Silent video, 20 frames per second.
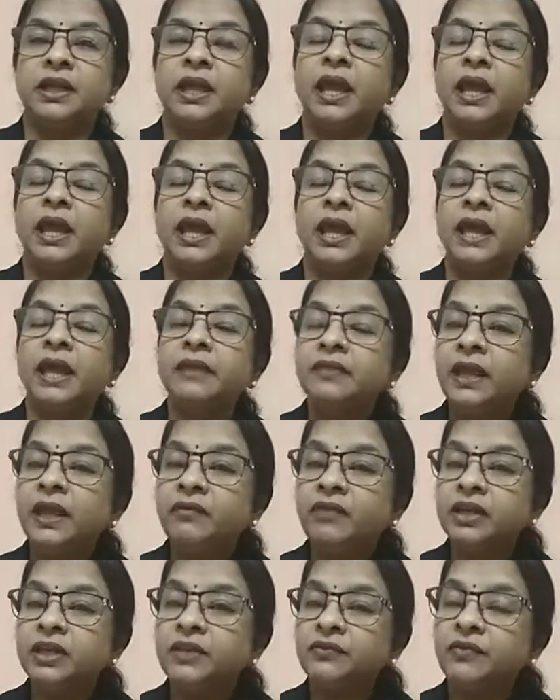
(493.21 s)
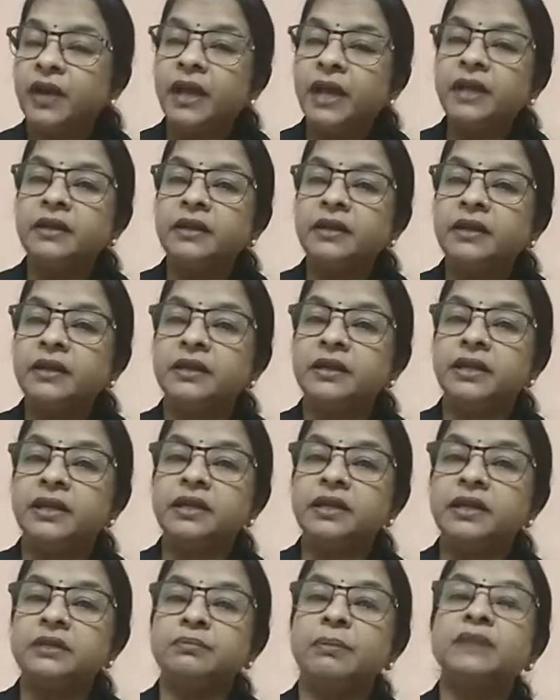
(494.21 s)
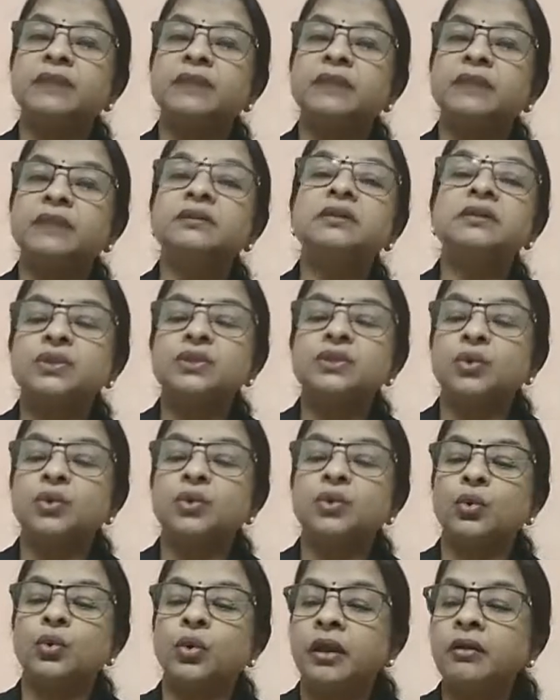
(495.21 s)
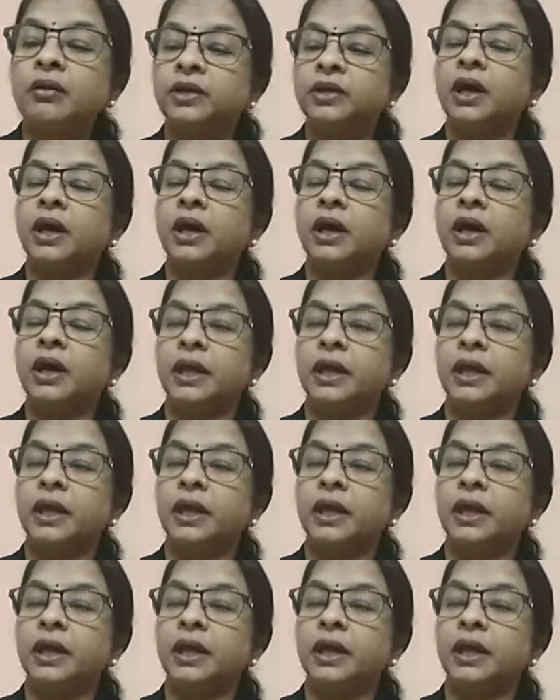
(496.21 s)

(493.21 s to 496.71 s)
and then we divide it by the square of the height.